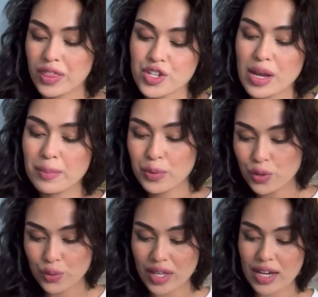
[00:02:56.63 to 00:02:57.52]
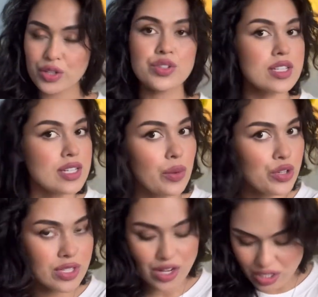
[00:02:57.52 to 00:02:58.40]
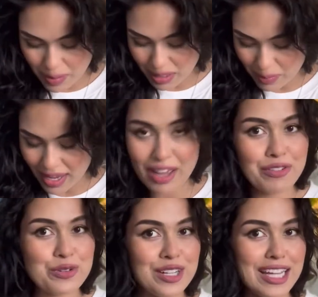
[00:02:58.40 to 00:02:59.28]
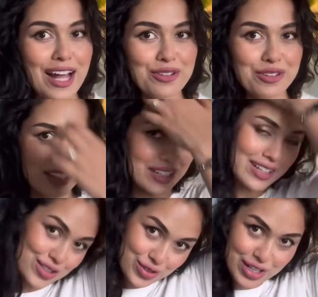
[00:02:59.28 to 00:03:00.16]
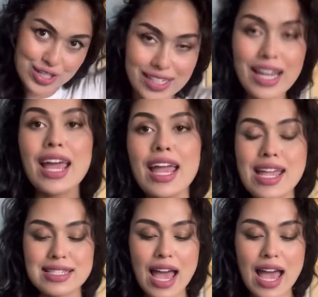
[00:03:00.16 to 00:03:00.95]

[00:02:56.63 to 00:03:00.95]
The shampoo that I used today, which is actually making my hair feel really healthy, strangely, is